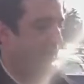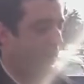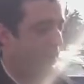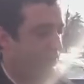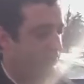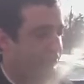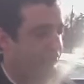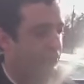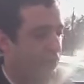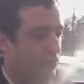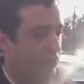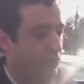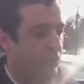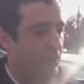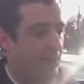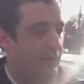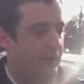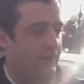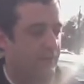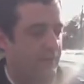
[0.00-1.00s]
also,
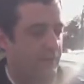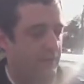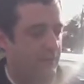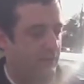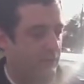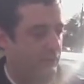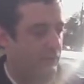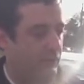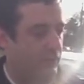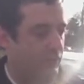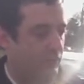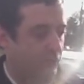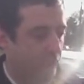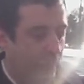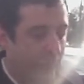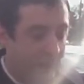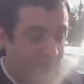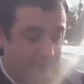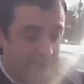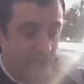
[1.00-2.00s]

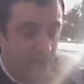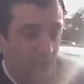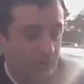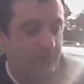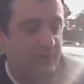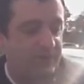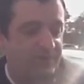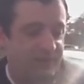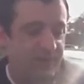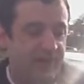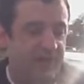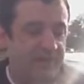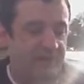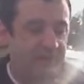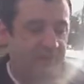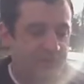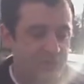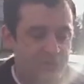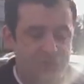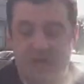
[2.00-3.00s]
while they were redesigning
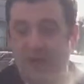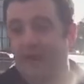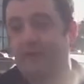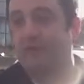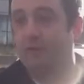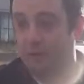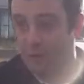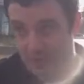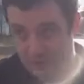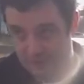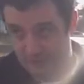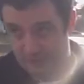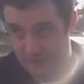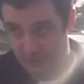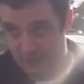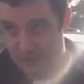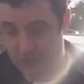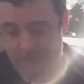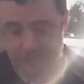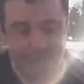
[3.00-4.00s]
the engine and the
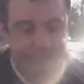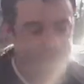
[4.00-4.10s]
transmission,